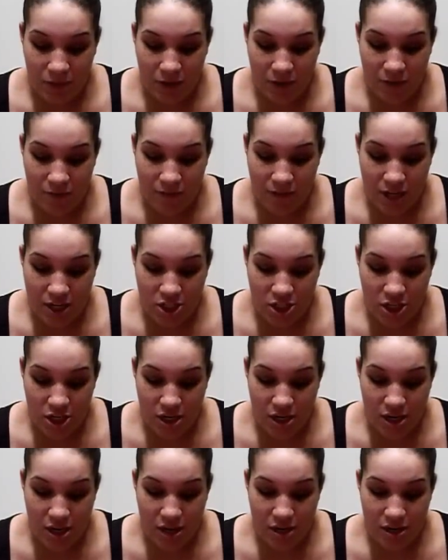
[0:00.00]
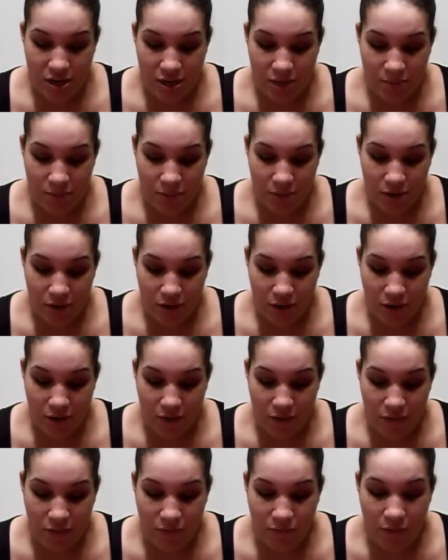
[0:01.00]
Confession number
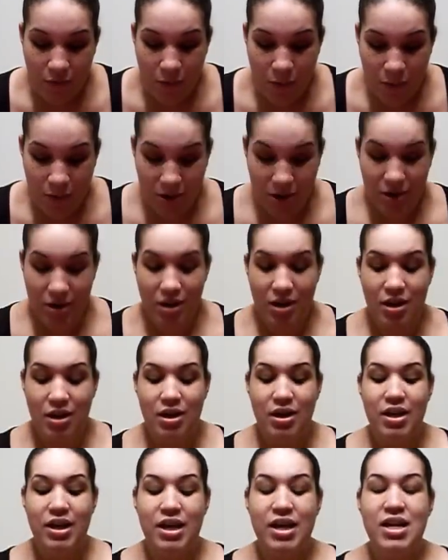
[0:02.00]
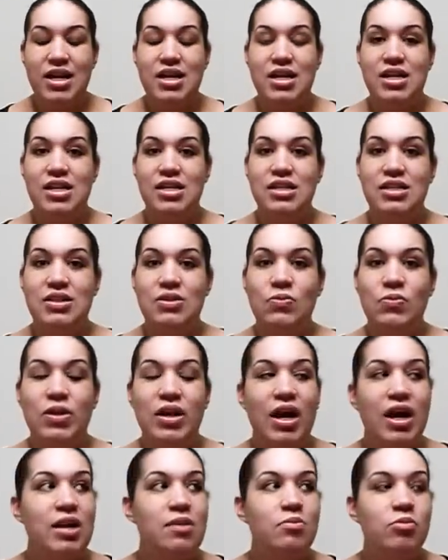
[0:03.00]
4 is when
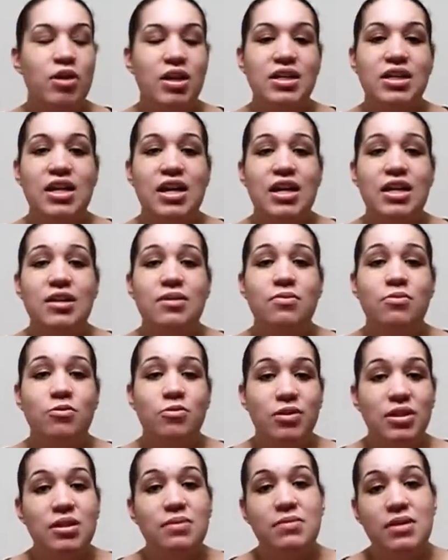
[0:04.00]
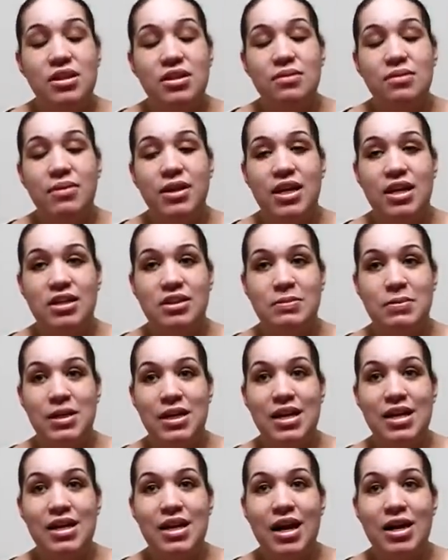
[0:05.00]
I am pregnant, I am really mean to my husband.
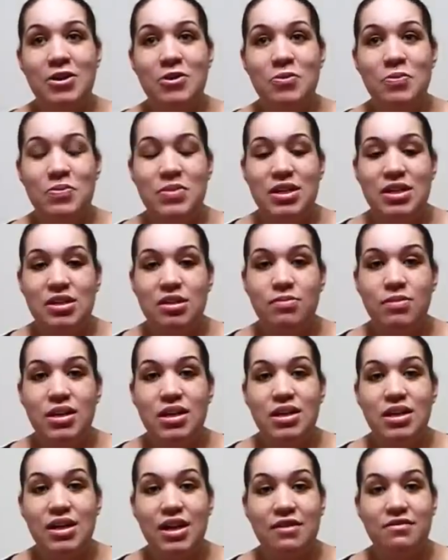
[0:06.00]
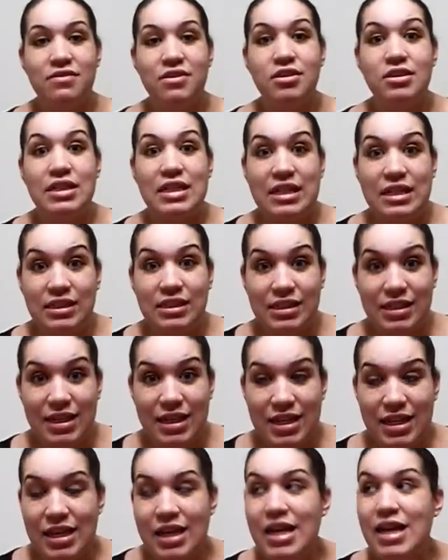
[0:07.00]
And I don't mean to be, and I feel
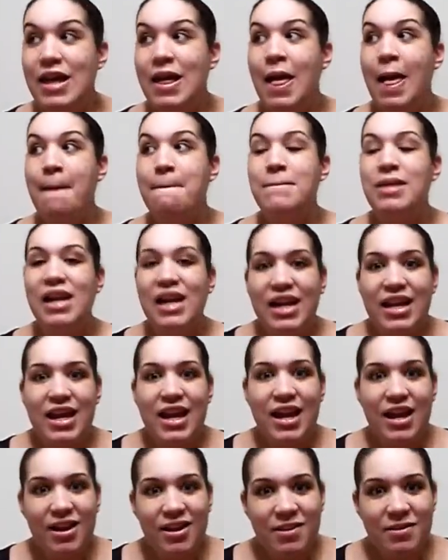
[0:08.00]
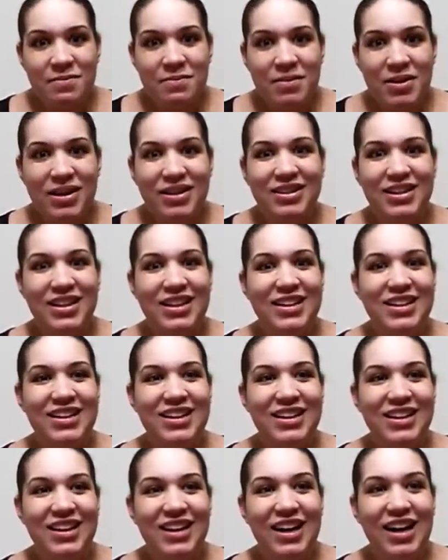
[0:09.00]
guilty, but I am. Like,
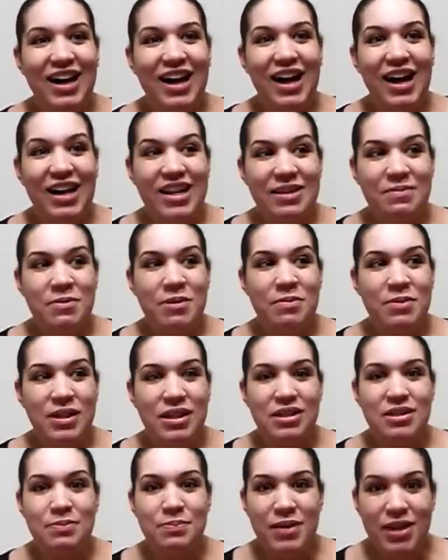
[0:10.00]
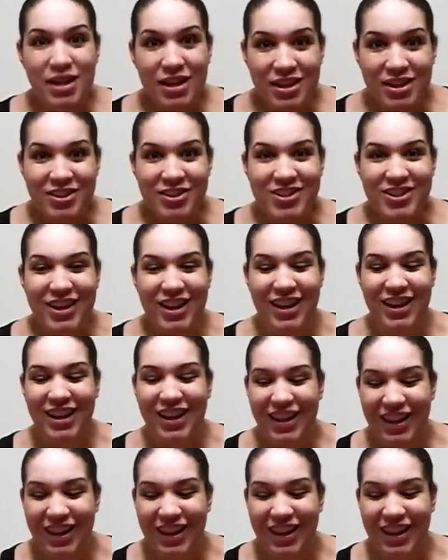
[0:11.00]
I am the biggest bitch.